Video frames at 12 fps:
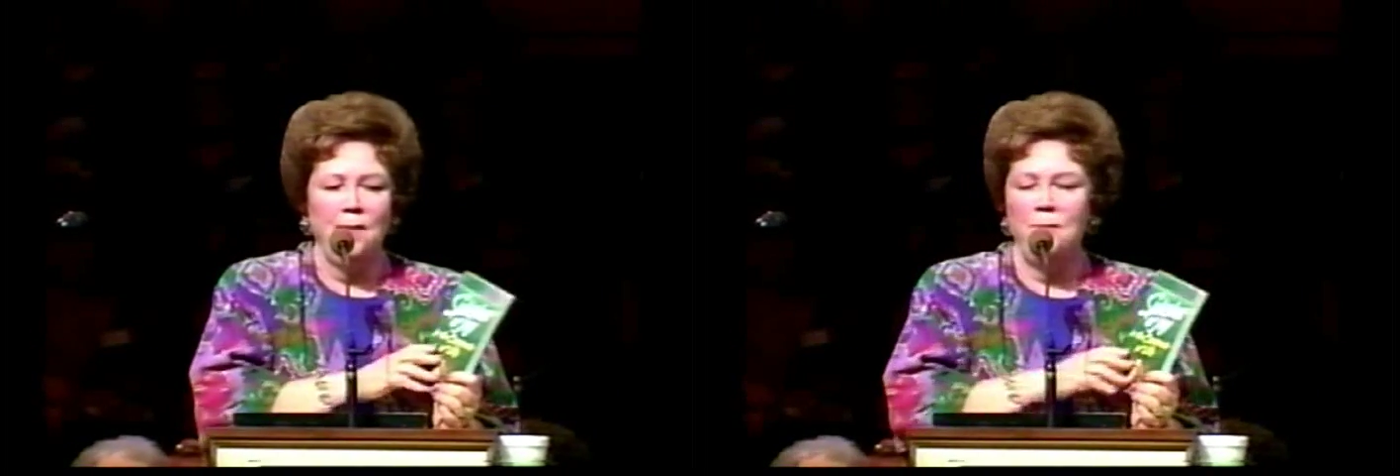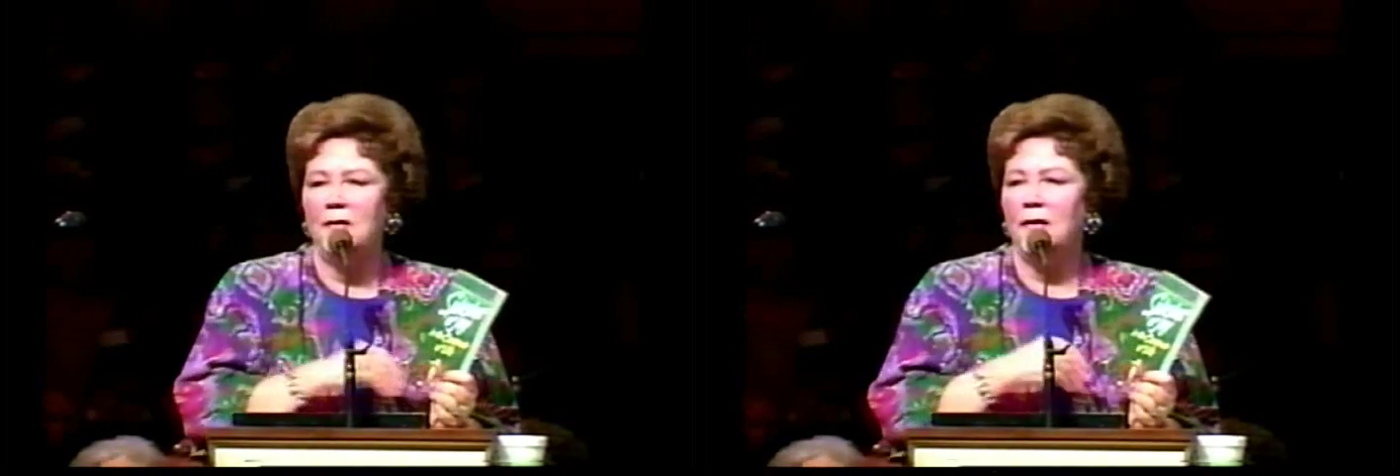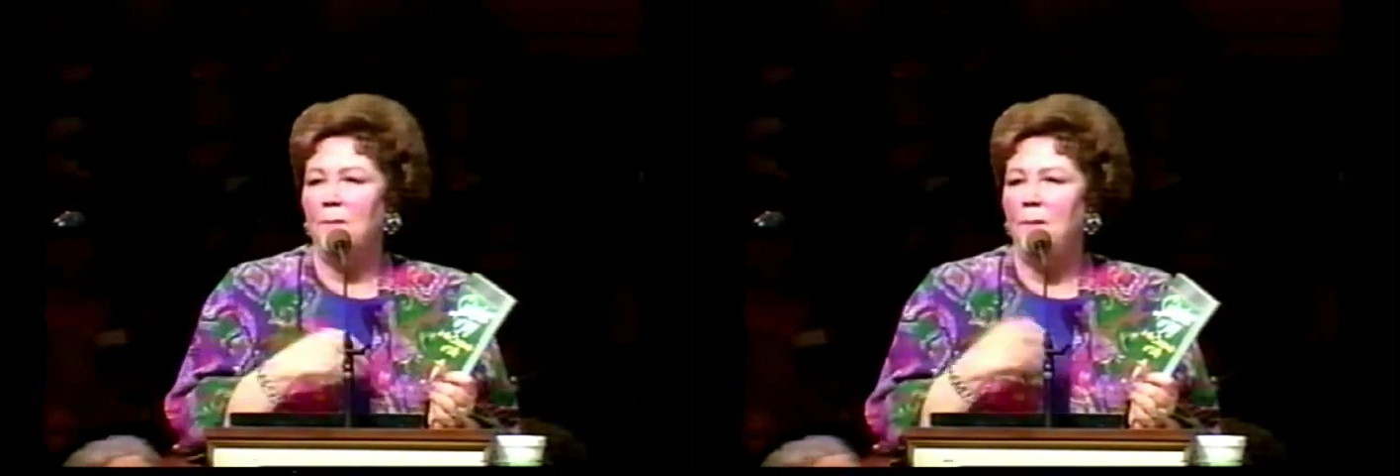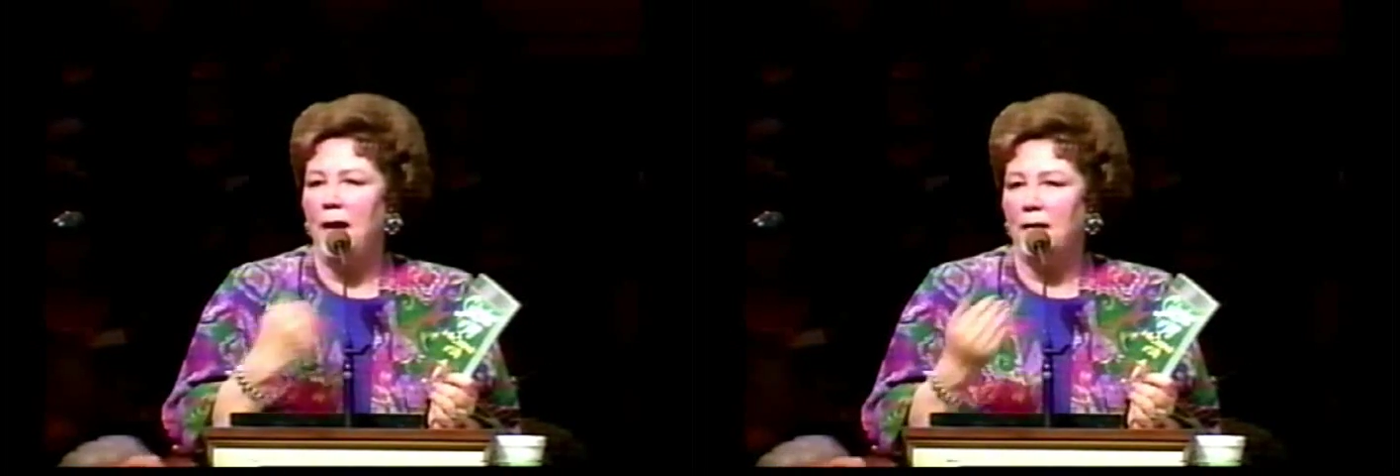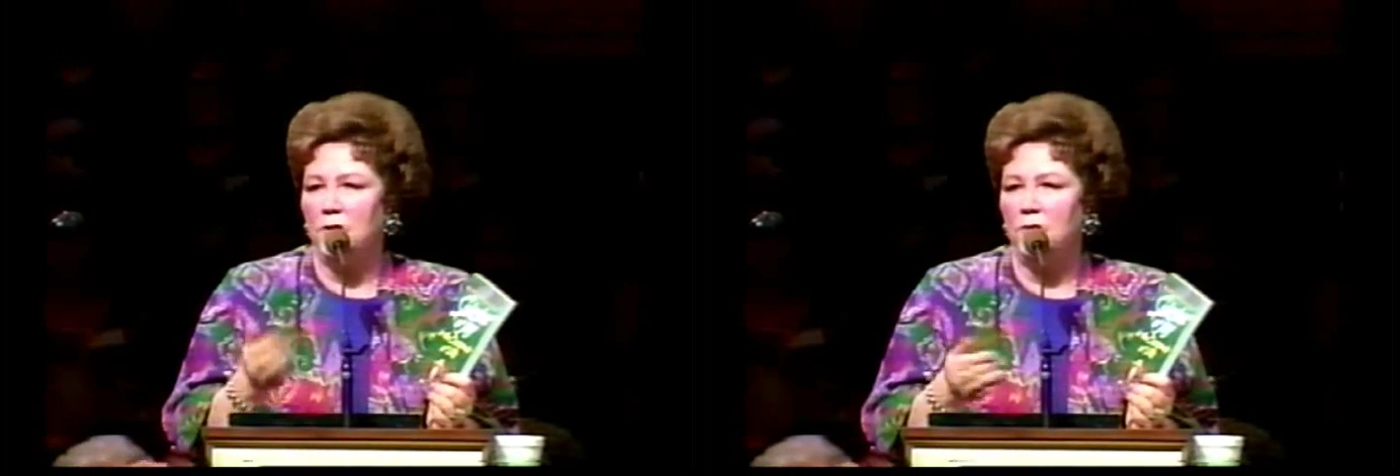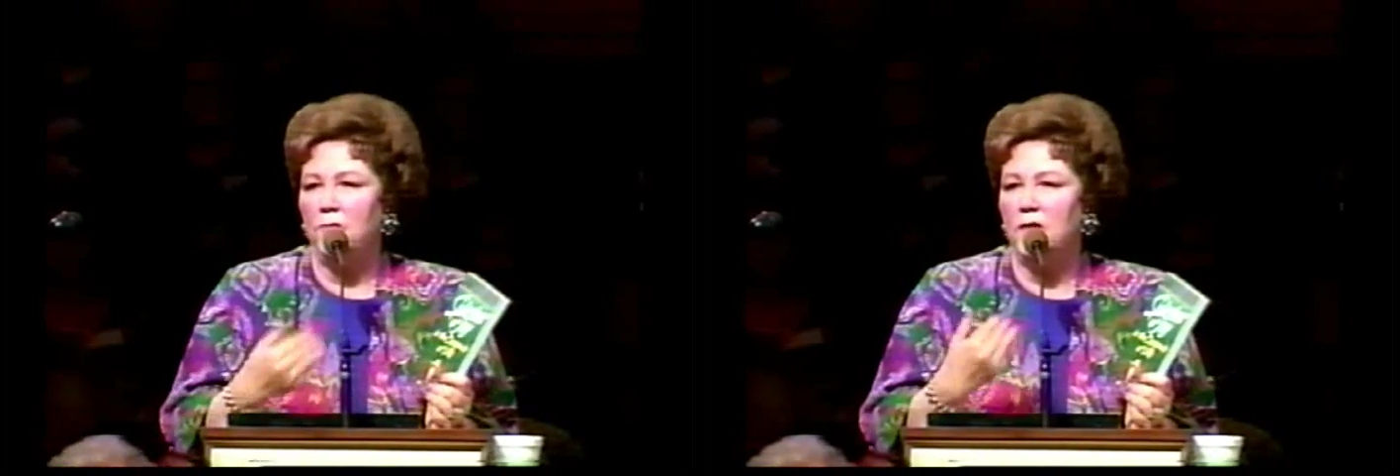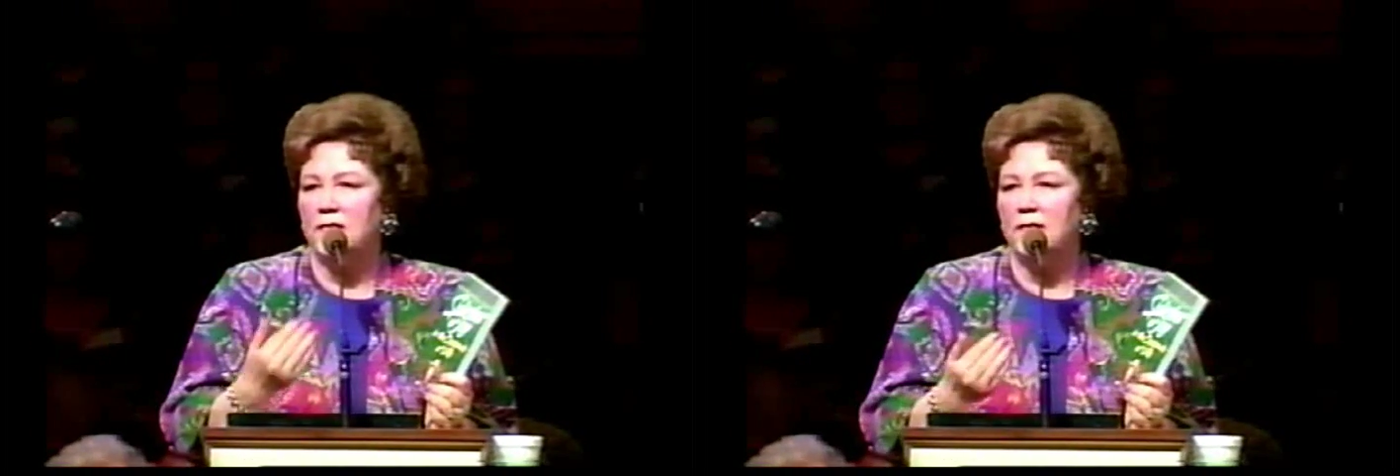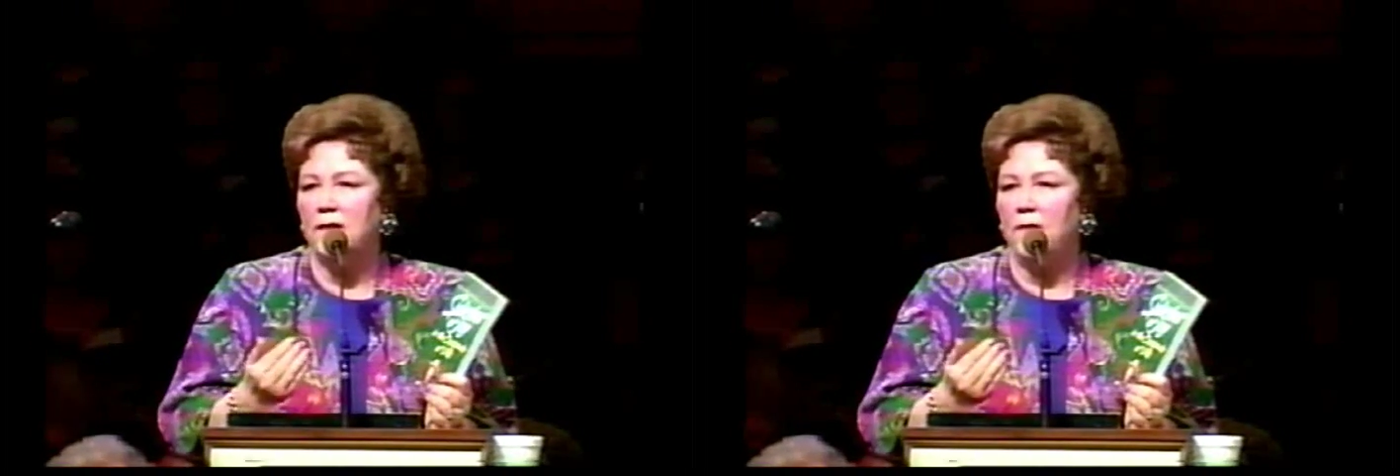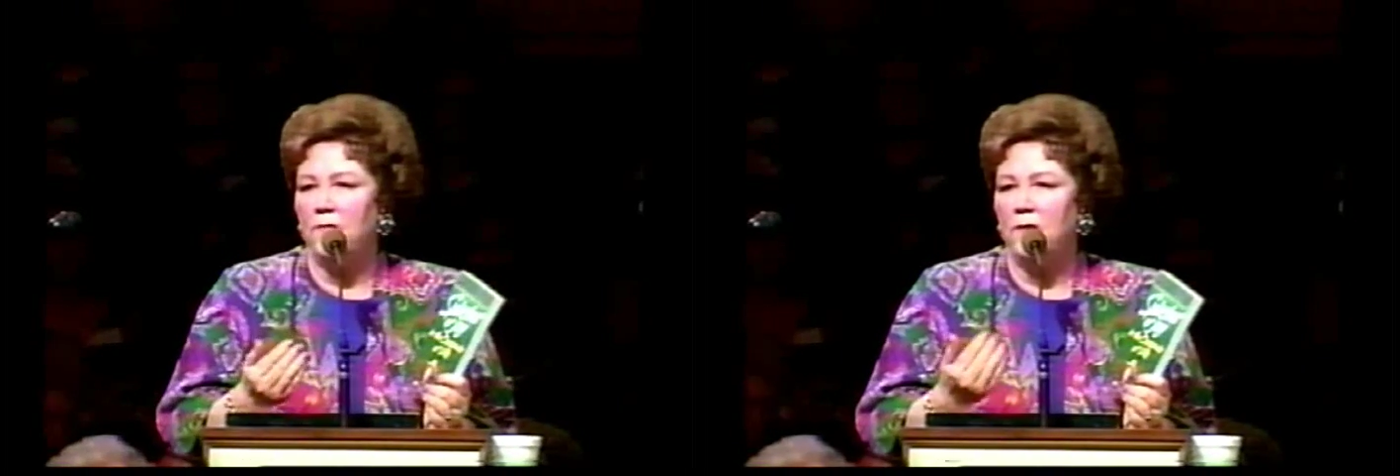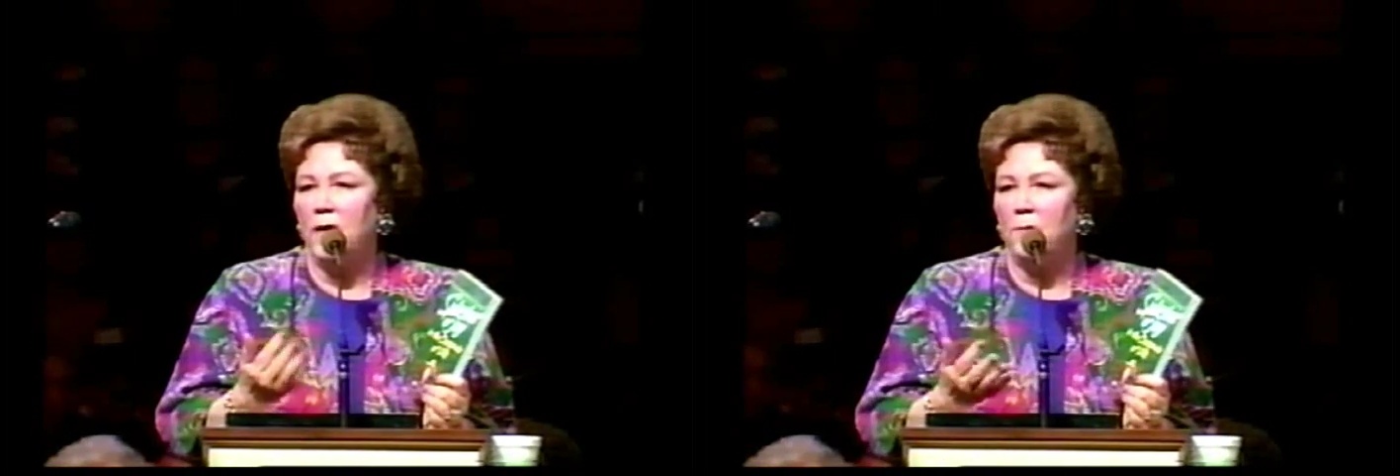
let me come back and do this another